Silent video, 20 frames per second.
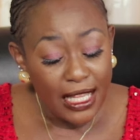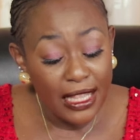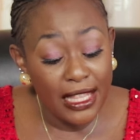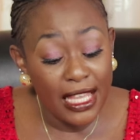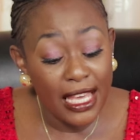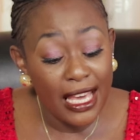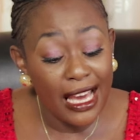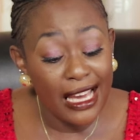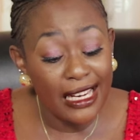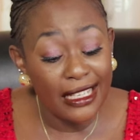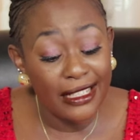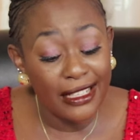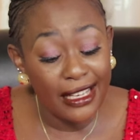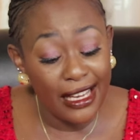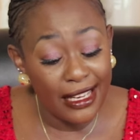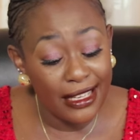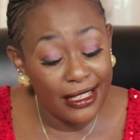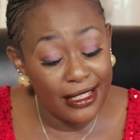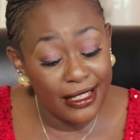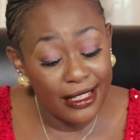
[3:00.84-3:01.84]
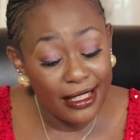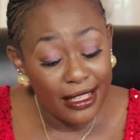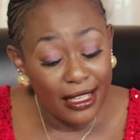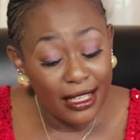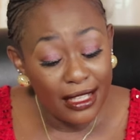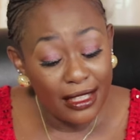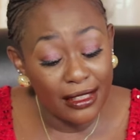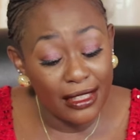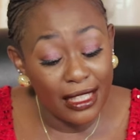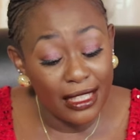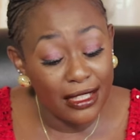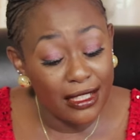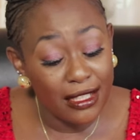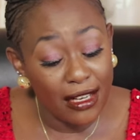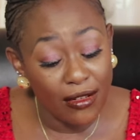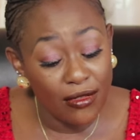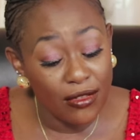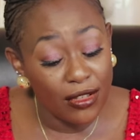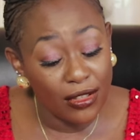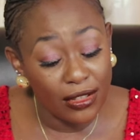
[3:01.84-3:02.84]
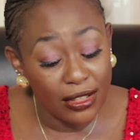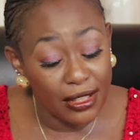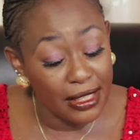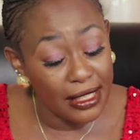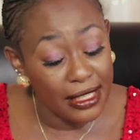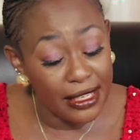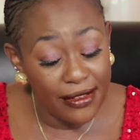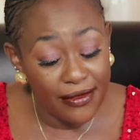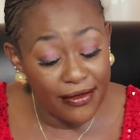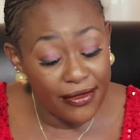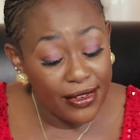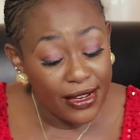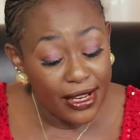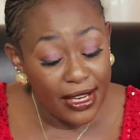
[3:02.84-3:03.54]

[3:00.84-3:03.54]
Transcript: They are dead, they shall not live.